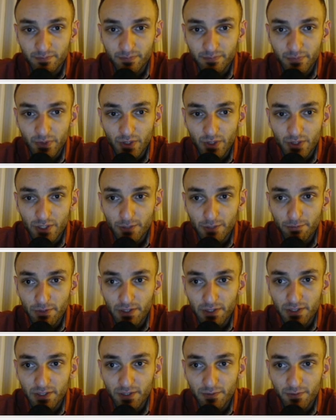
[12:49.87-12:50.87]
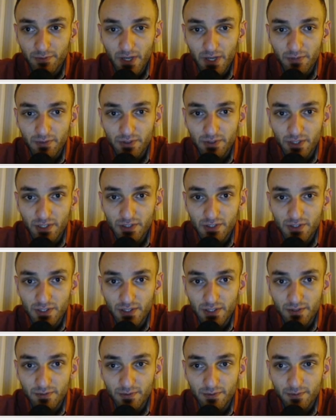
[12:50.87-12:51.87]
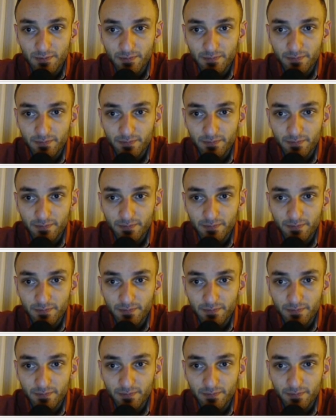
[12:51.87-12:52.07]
Yes, I played f5, he takes f.